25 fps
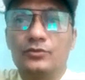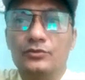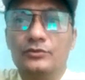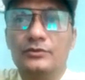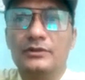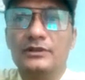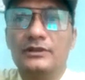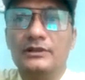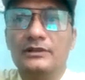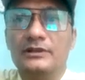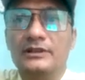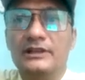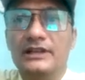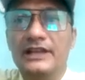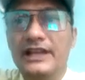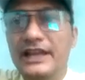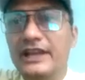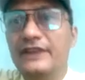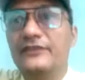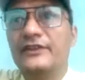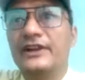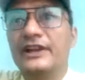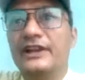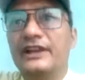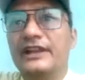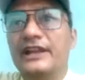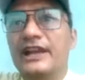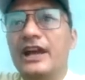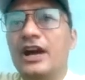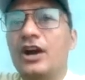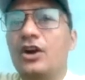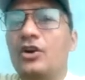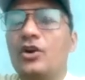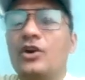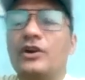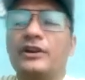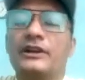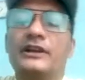leave India
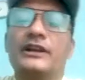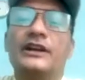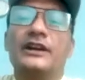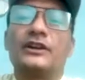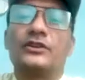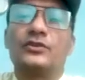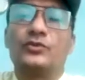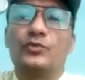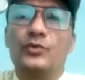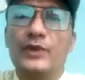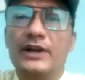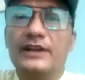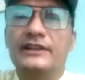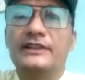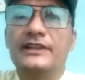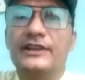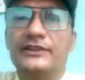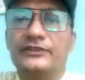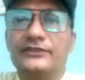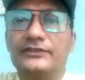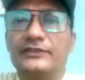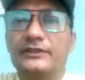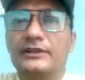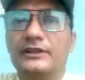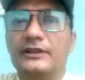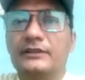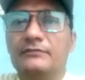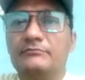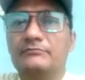or quit this